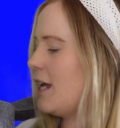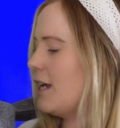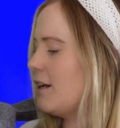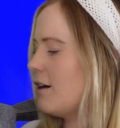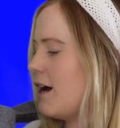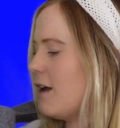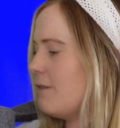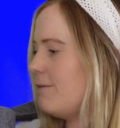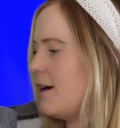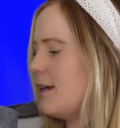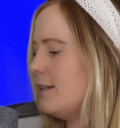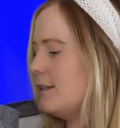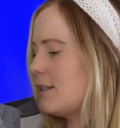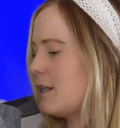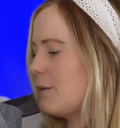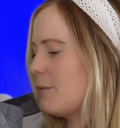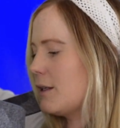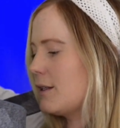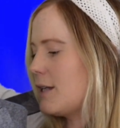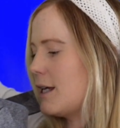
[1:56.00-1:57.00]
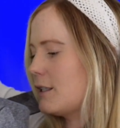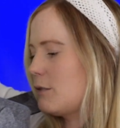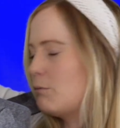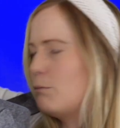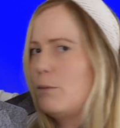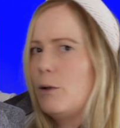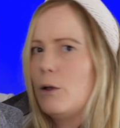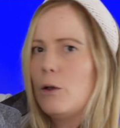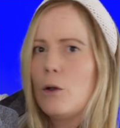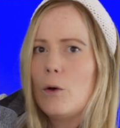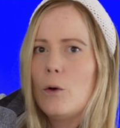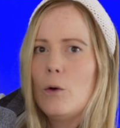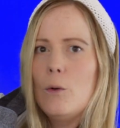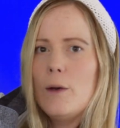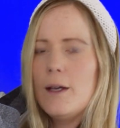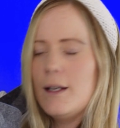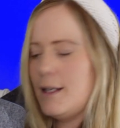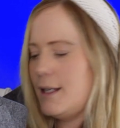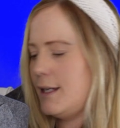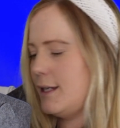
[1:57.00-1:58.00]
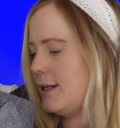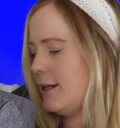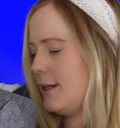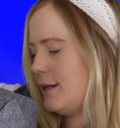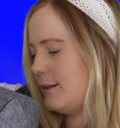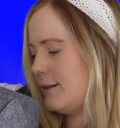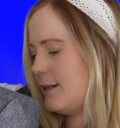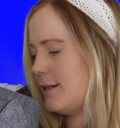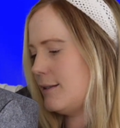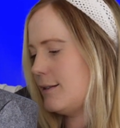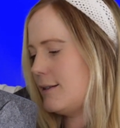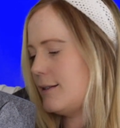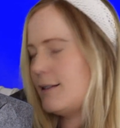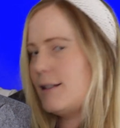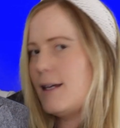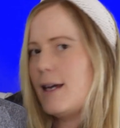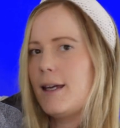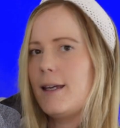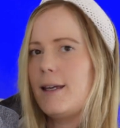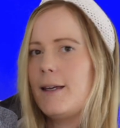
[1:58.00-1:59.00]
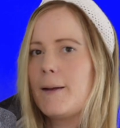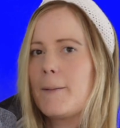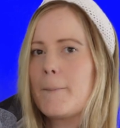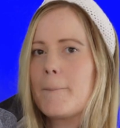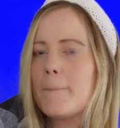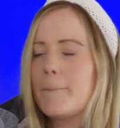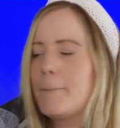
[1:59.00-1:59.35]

Can I find something that's blue in here? Let's see.